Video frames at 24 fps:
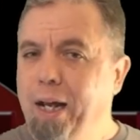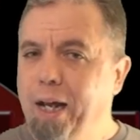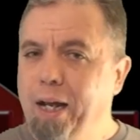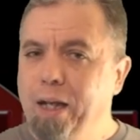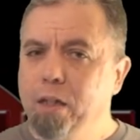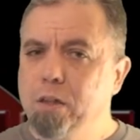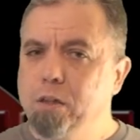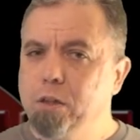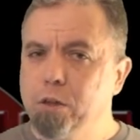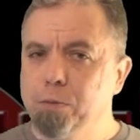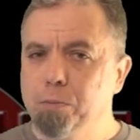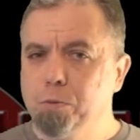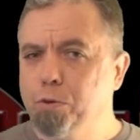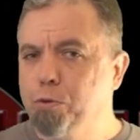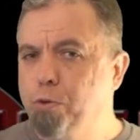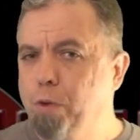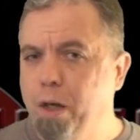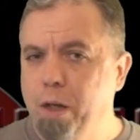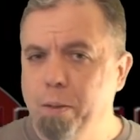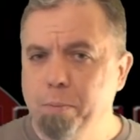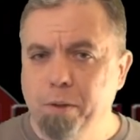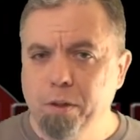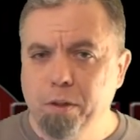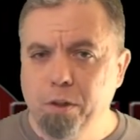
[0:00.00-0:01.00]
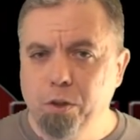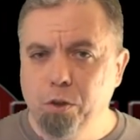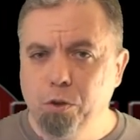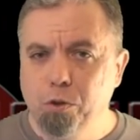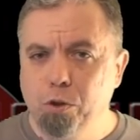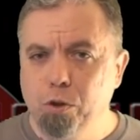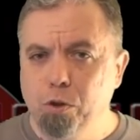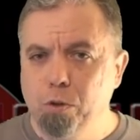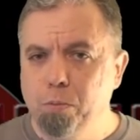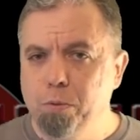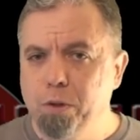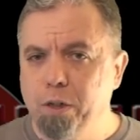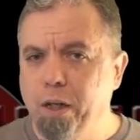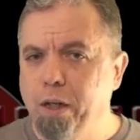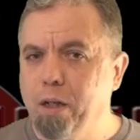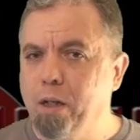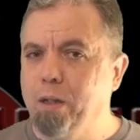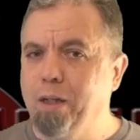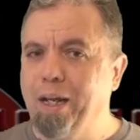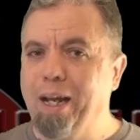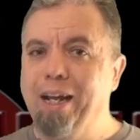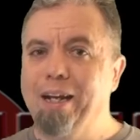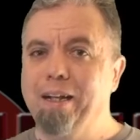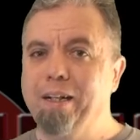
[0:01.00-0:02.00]
and subscribe to the YouTube
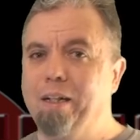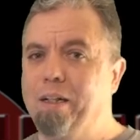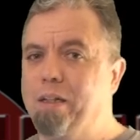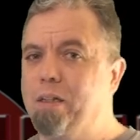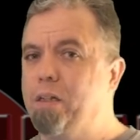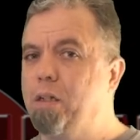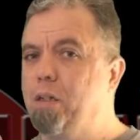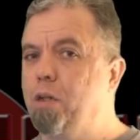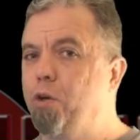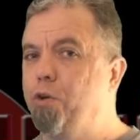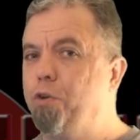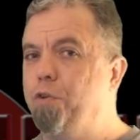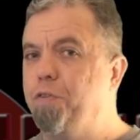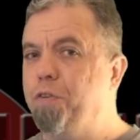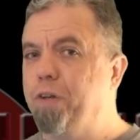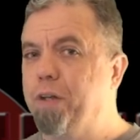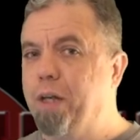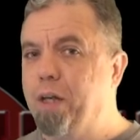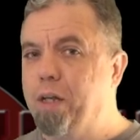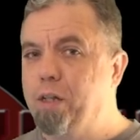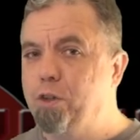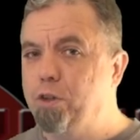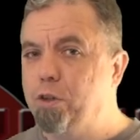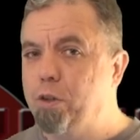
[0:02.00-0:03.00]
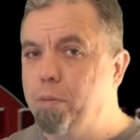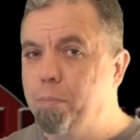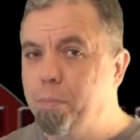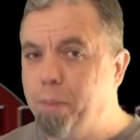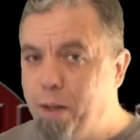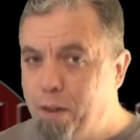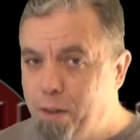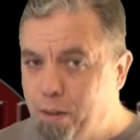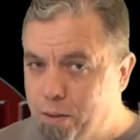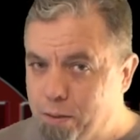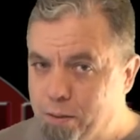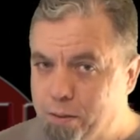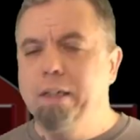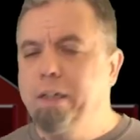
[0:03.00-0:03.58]
channel and hit the notification bell.